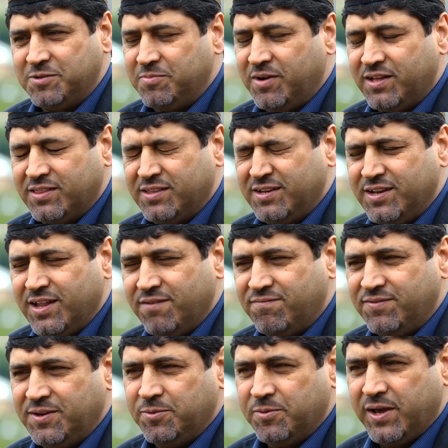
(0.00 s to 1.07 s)
Jamaat in
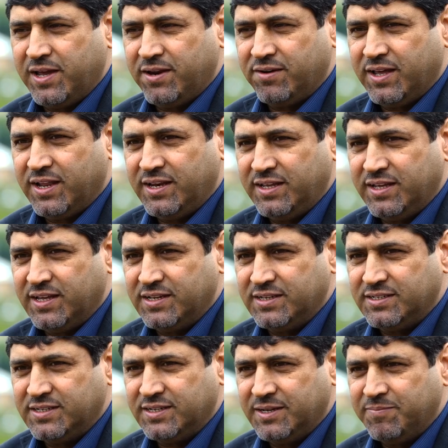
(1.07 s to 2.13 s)
every way, really.
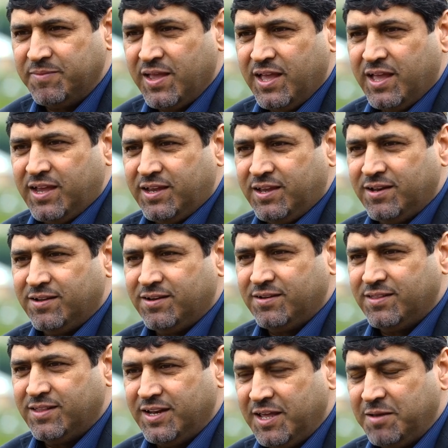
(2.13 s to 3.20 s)
And
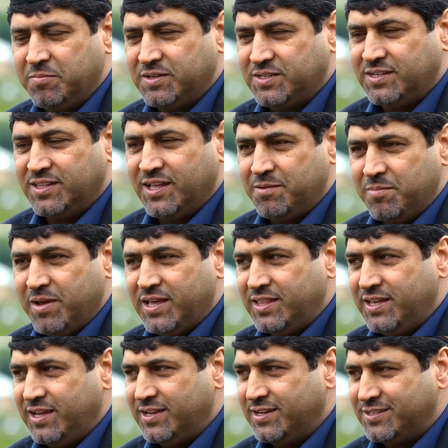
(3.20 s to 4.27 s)
the name Masjid
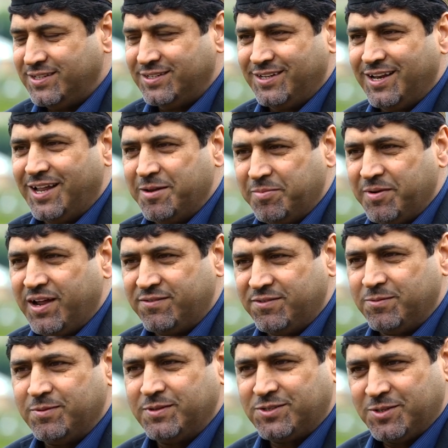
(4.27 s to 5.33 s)
Al-Mahdi in a city like
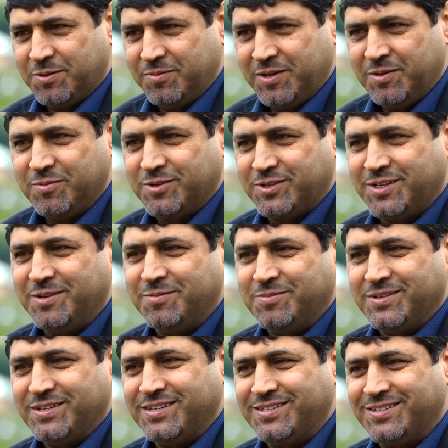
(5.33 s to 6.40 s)
Bradford with so many
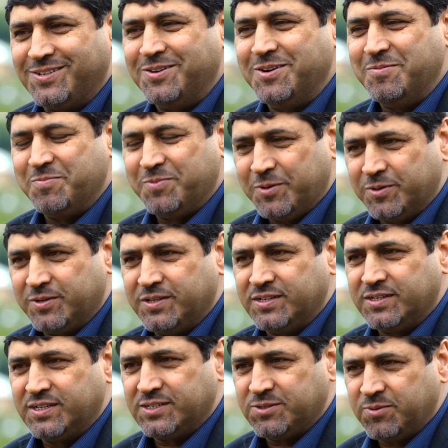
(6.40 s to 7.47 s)
Muslims is so
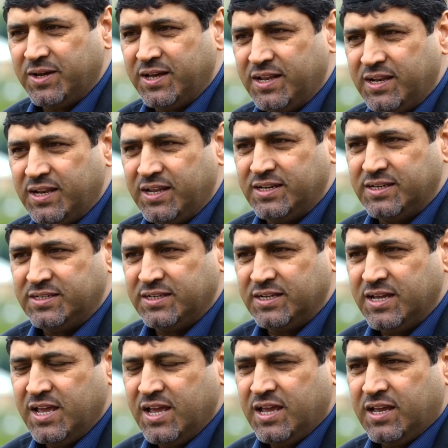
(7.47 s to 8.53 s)
important as well, and
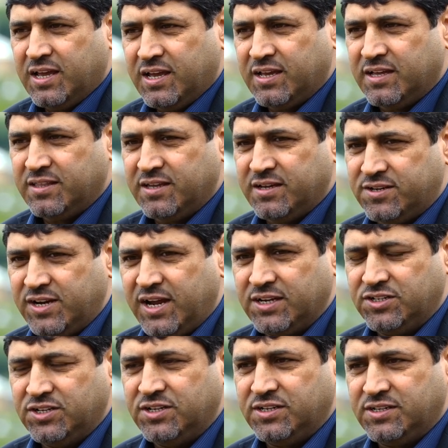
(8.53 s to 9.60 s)
the
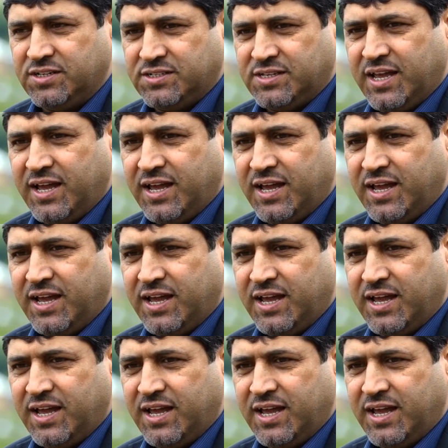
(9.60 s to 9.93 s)
attraction it has